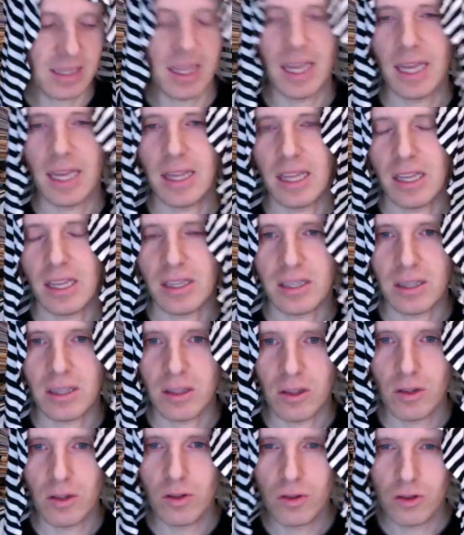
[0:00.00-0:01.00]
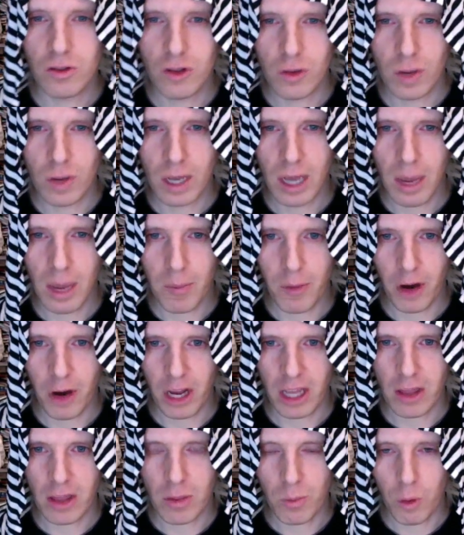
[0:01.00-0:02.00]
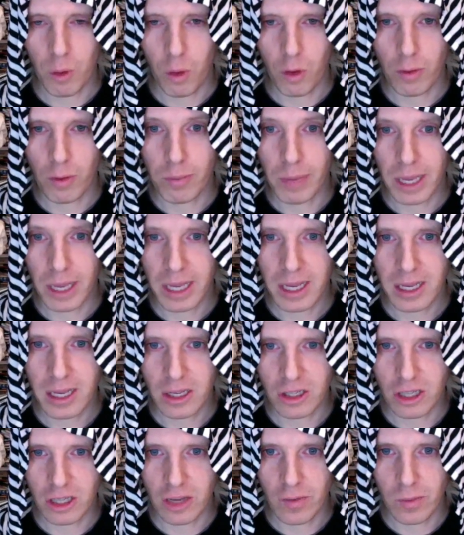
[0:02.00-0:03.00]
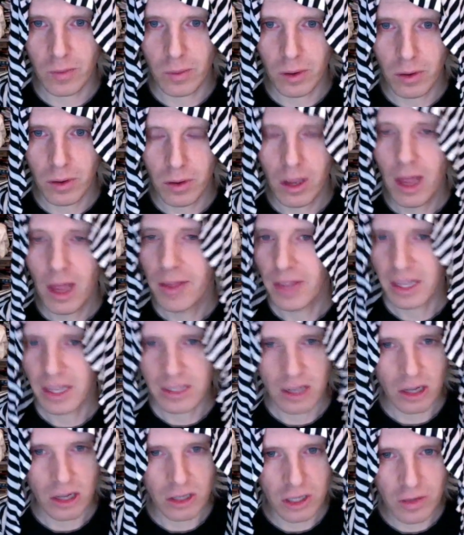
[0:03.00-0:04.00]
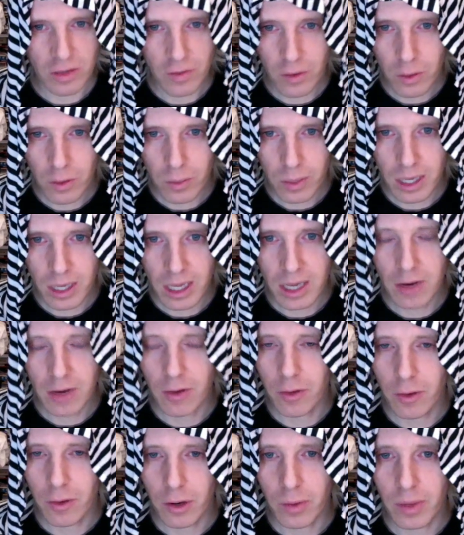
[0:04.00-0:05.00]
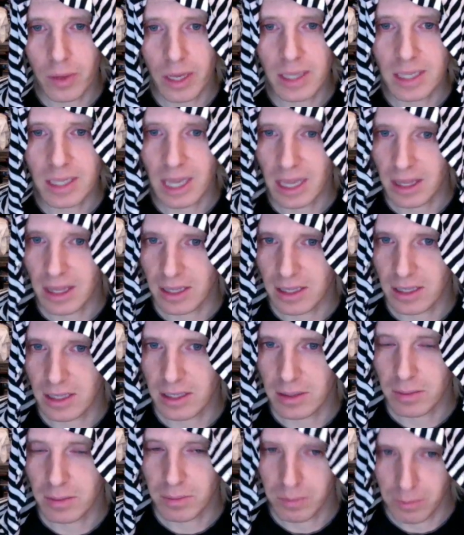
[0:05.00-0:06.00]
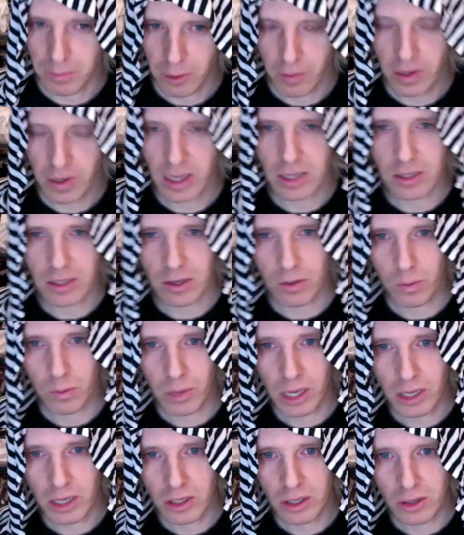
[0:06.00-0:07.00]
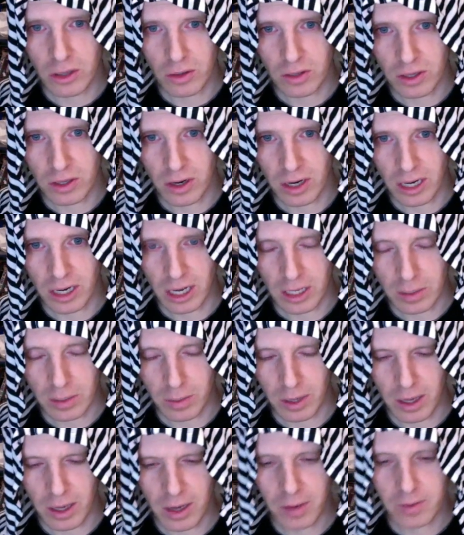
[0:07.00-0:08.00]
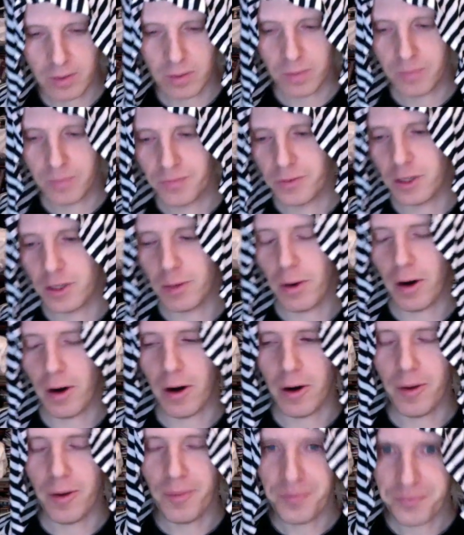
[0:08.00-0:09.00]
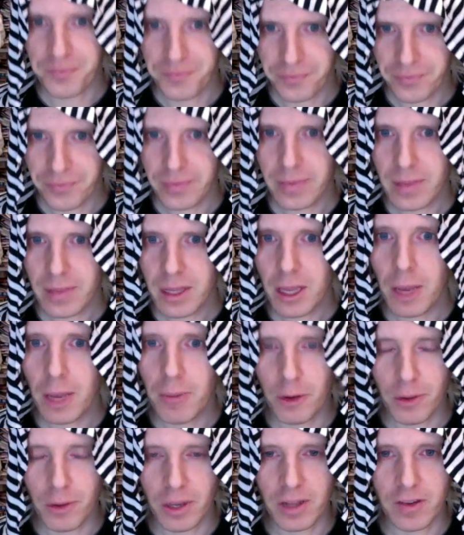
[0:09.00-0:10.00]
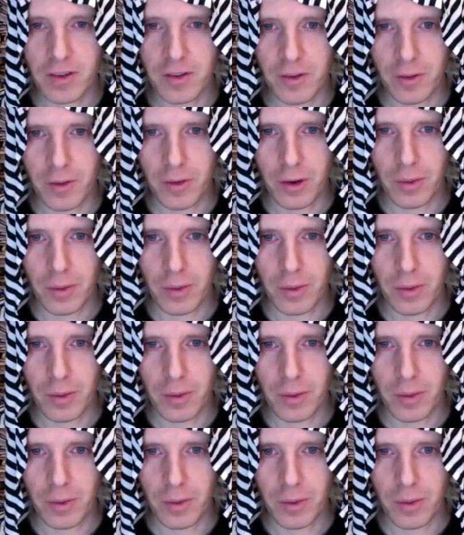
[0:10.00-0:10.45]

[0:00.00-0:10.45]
like this, doing and breaking the mold, making it achievable. That's not just for a week or 3 weeks. Again, this is moving into week 2, starting next week, tomorrow. doing this for 3